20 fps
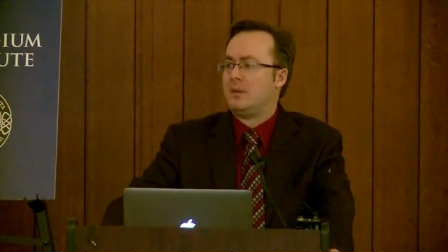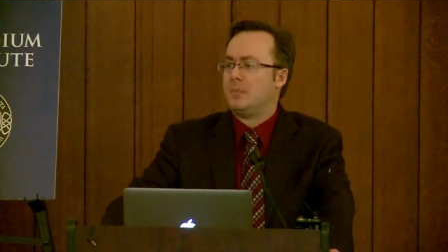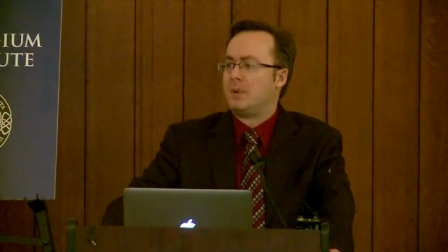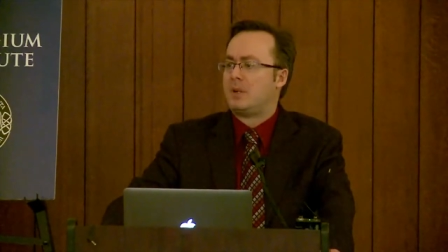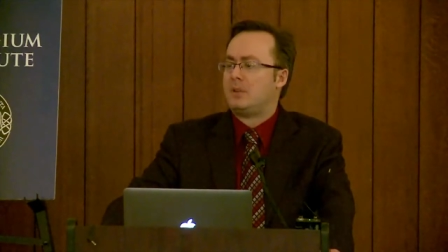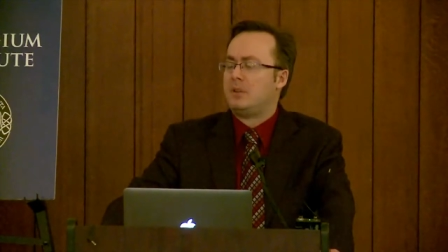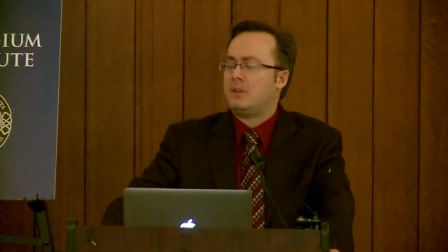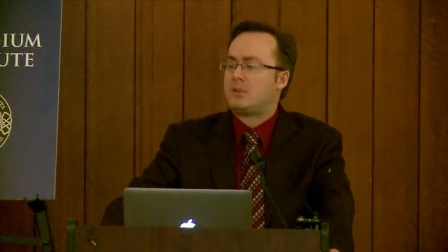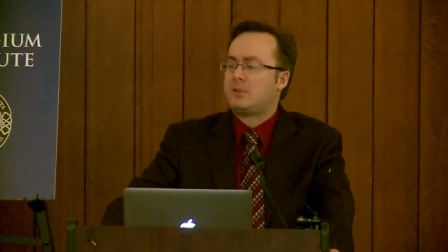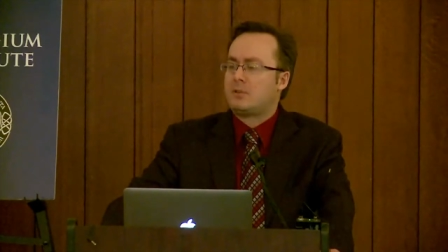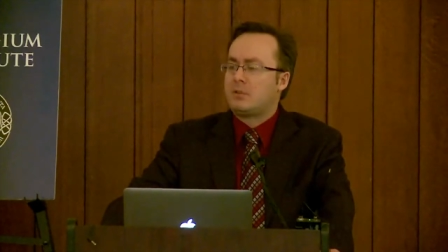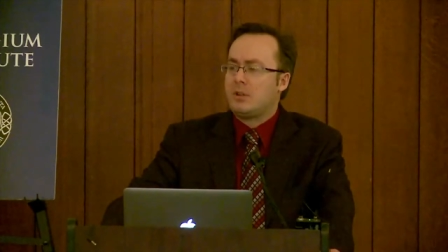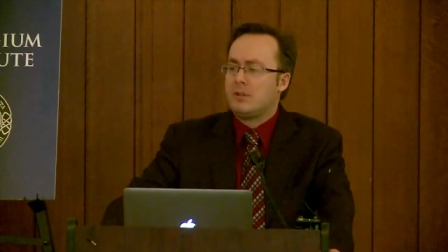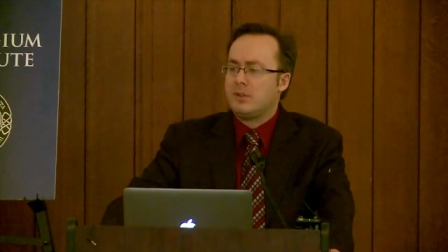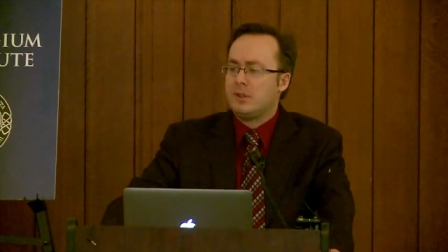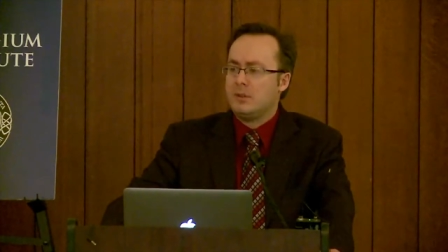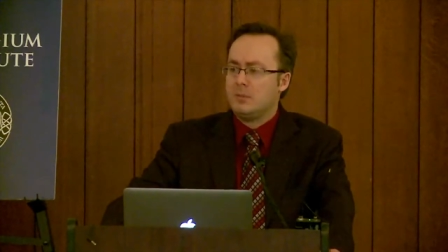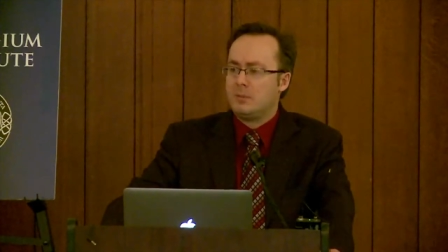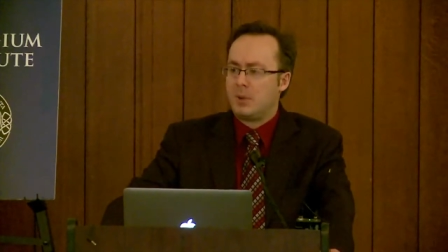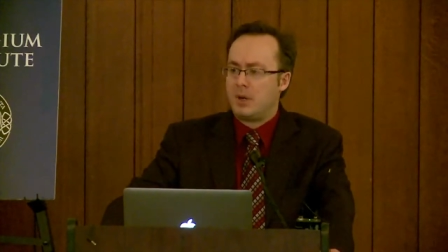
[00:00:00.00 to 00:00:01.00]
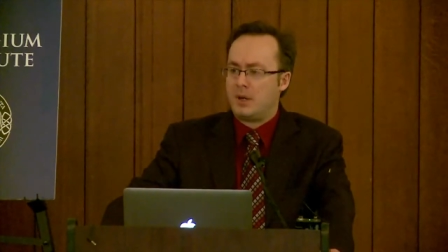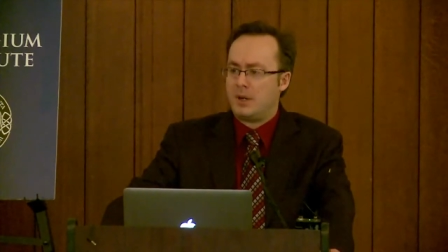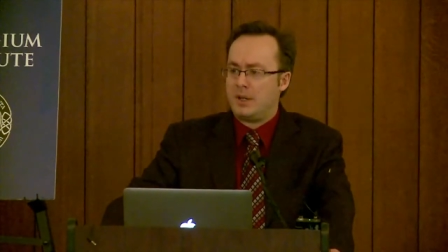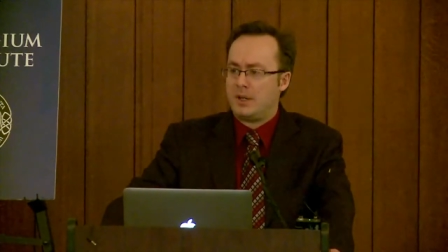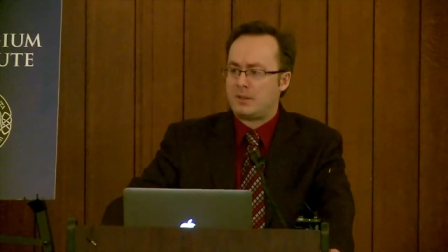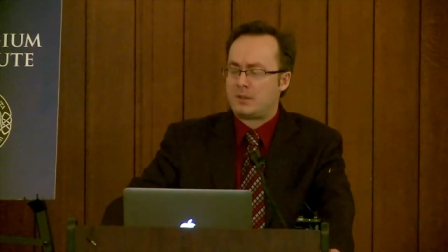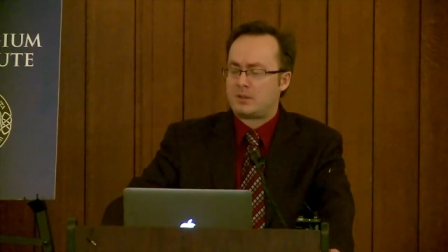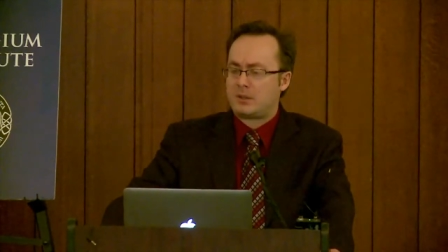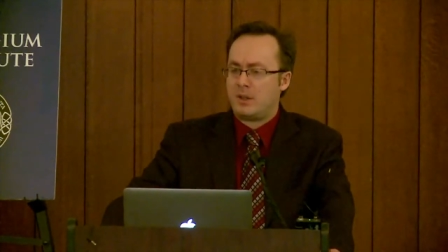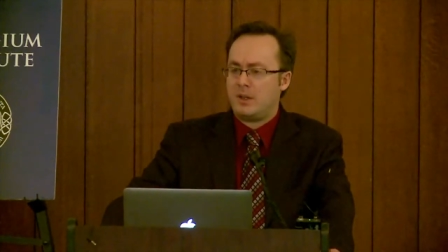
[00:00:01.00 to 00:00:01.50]
because it's driven by
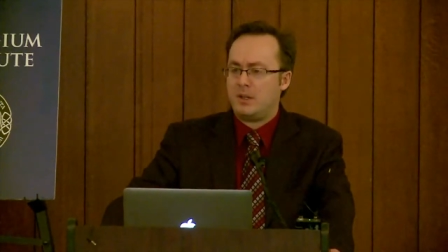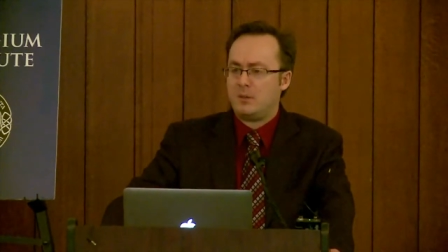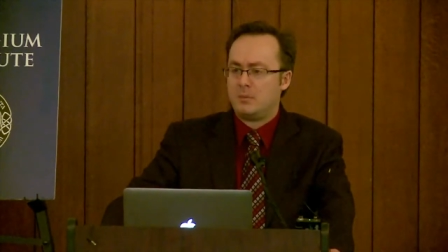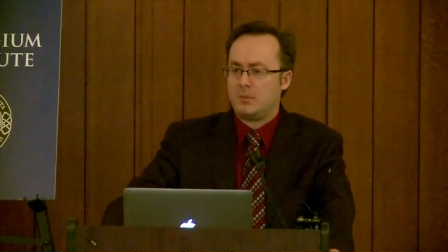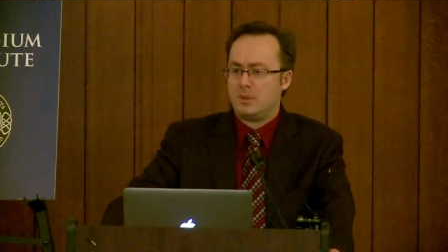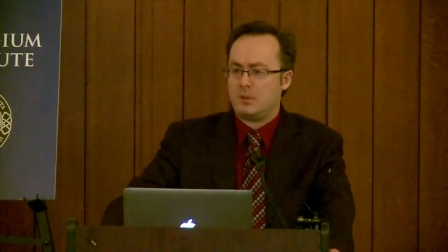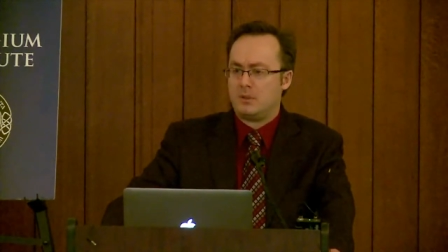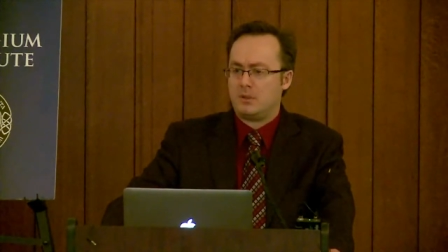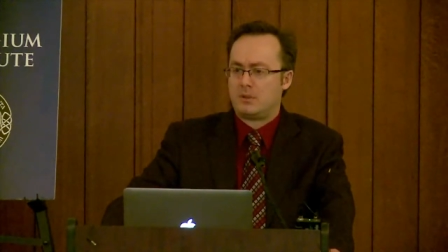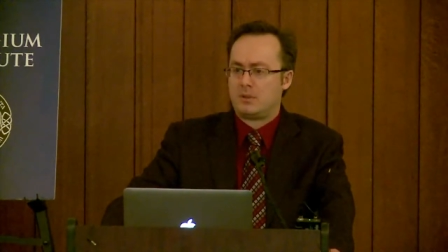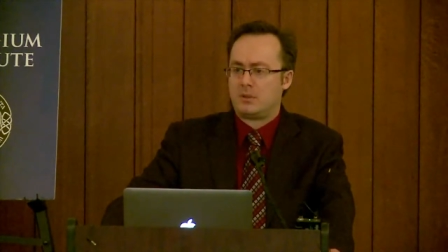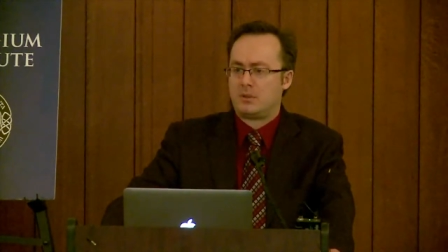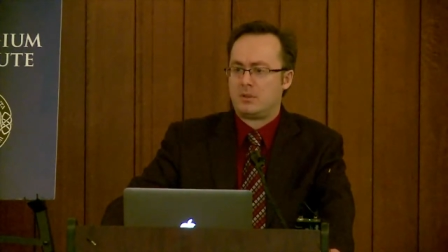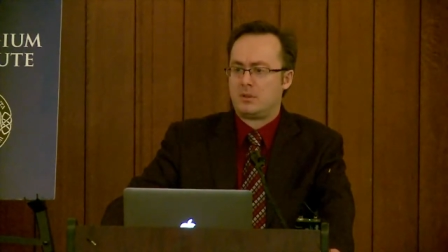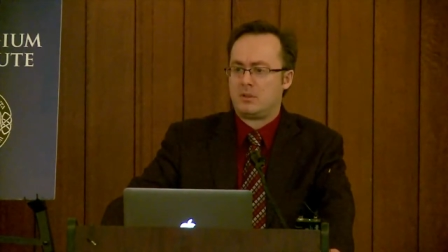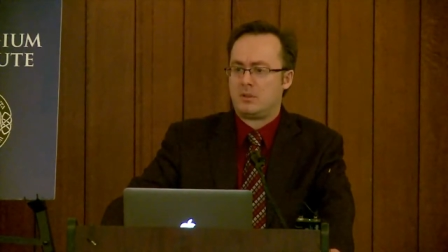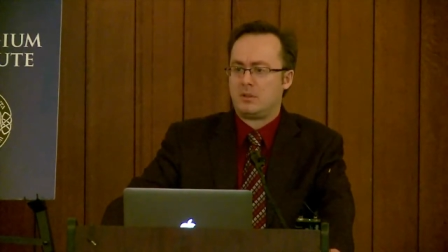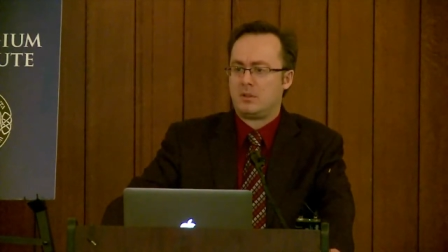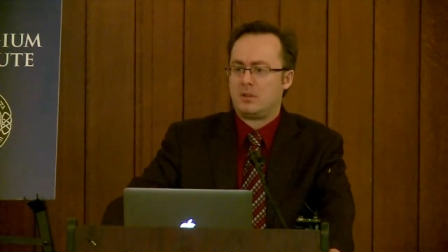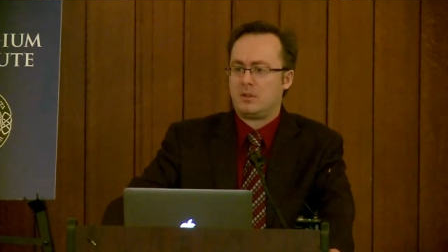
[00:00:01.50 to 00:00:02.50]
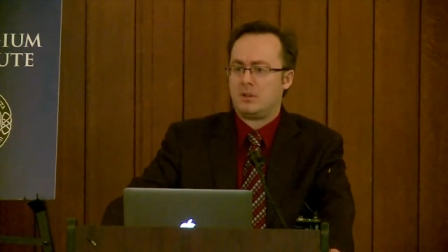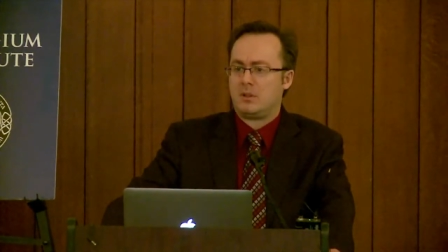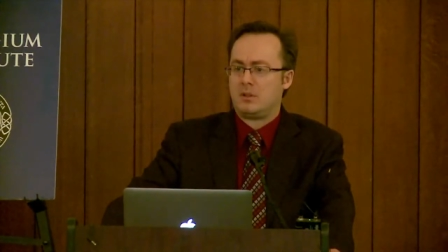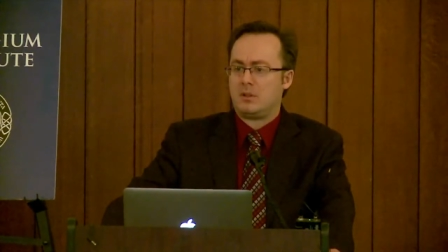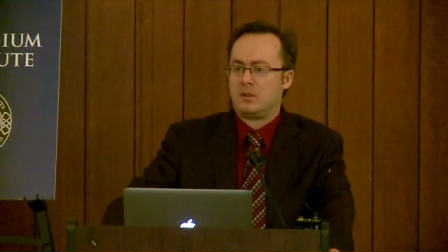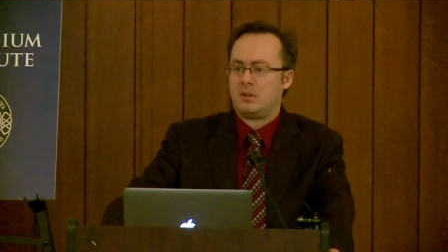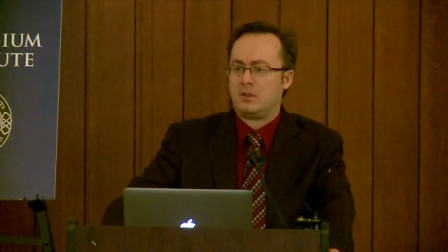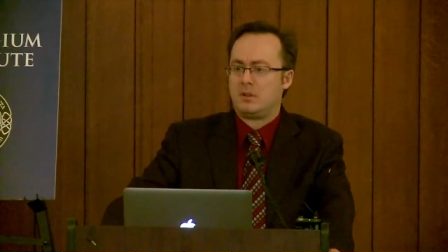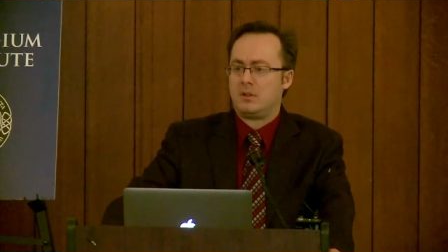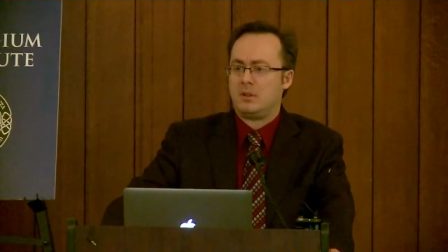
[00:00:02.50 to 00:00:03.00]
excitement,
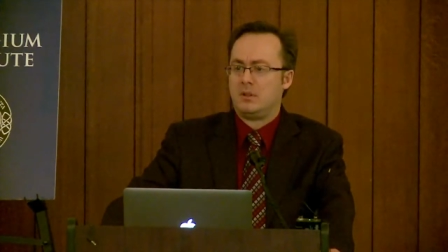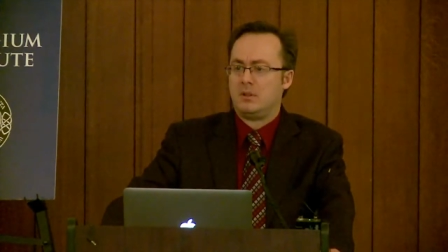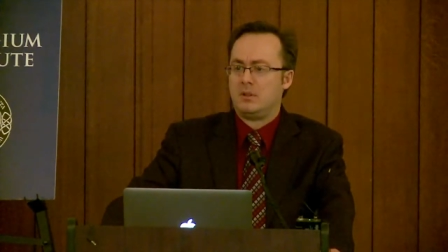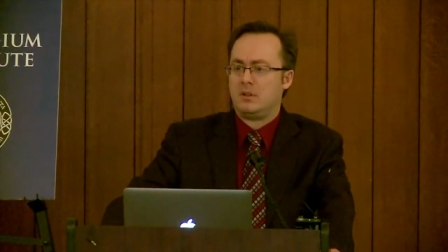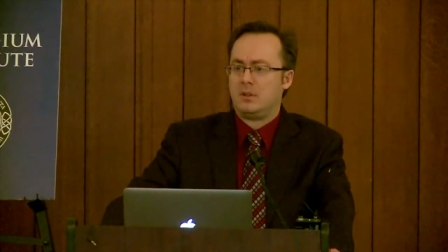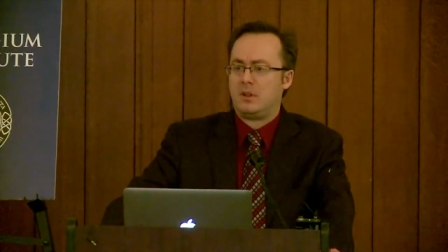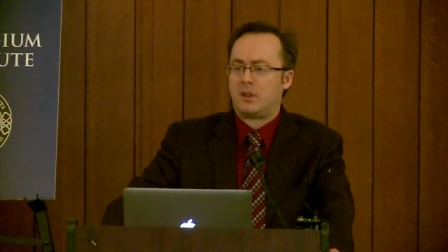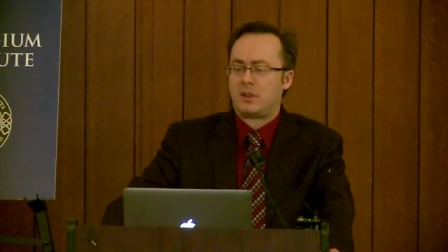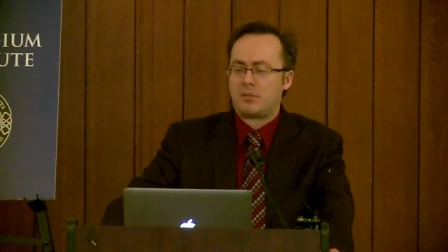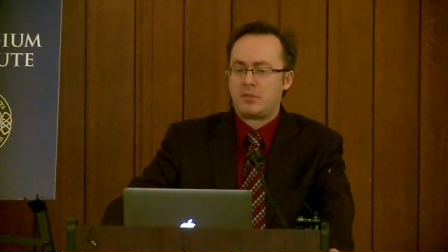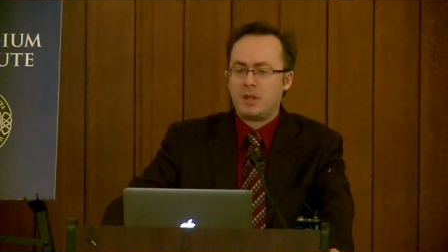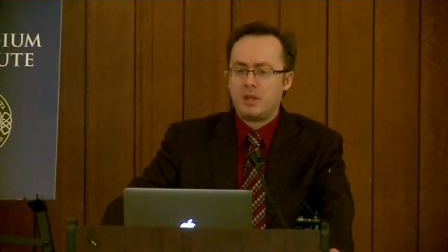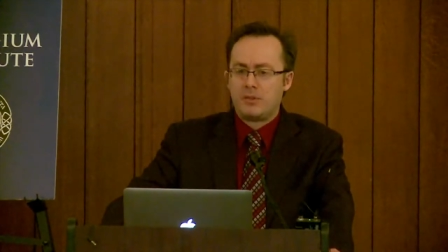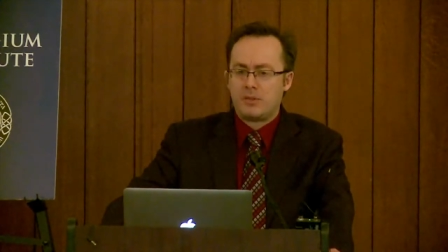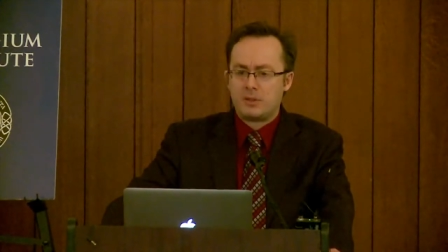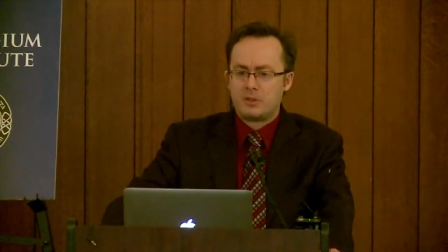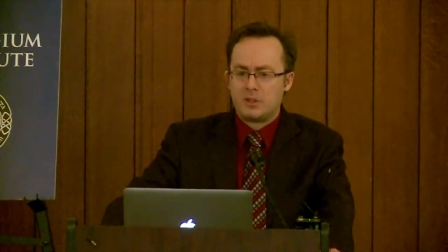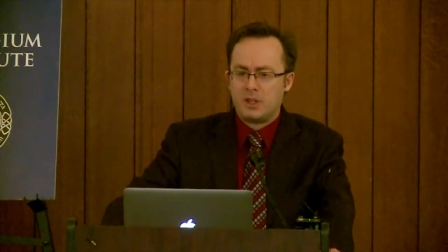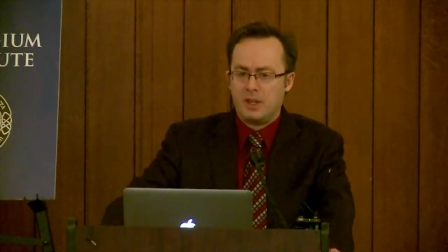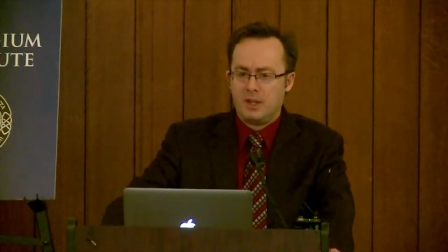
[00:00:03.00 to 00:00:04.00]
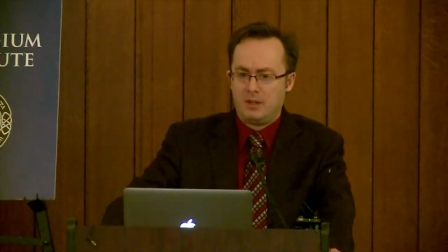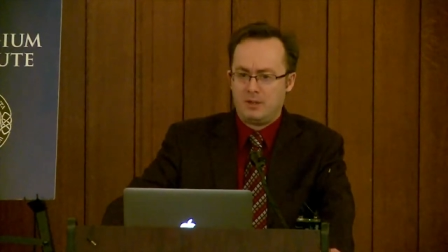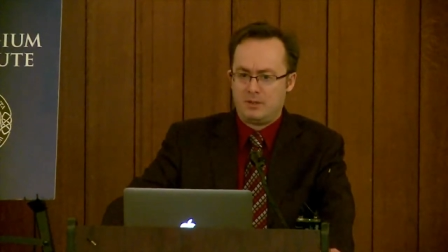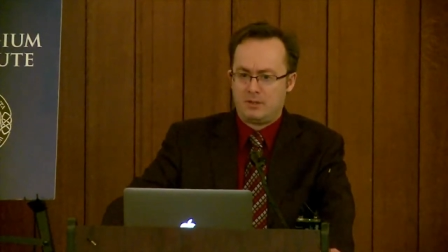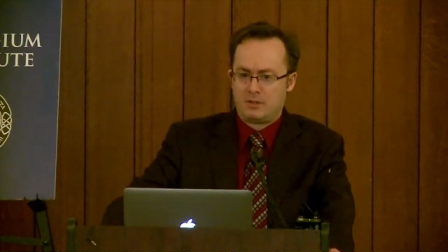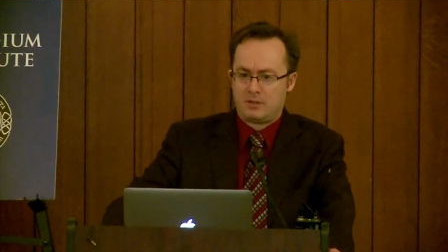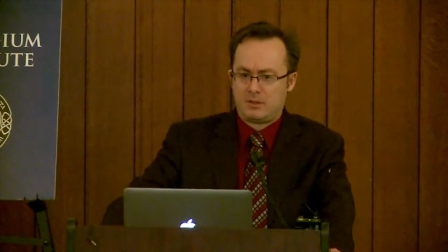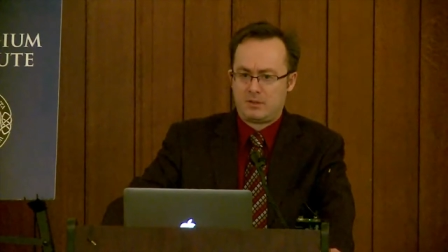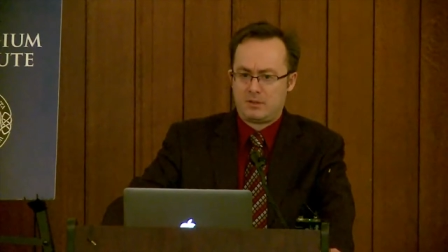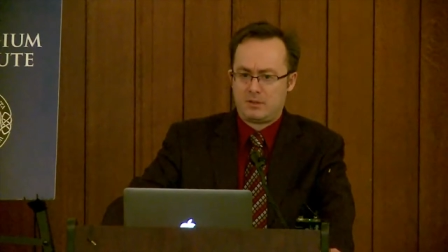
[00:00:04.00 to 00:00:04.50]
the thrill of the
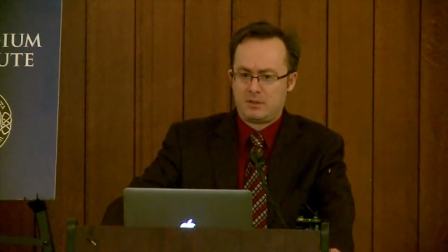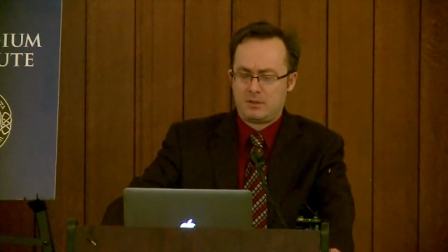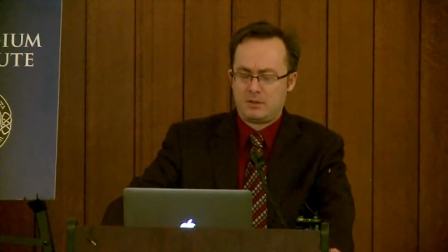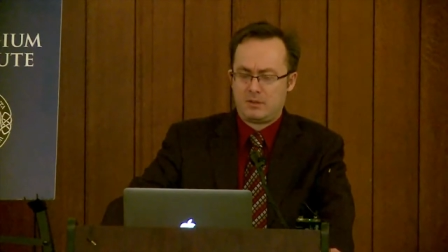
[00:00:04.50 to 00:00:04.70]
chase.